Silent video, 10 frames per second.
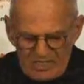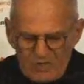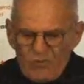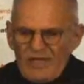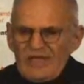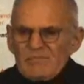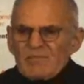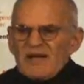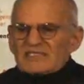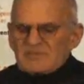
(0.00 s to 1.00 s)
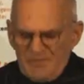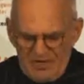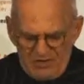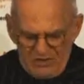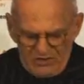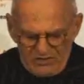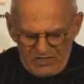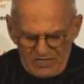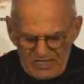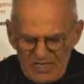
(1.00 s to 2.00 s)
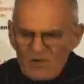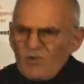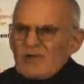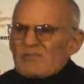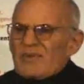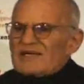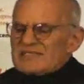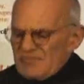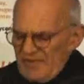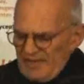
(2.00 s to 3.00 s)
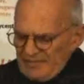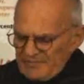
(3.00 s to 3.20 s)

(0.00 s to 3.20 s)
We must be heard. We must be.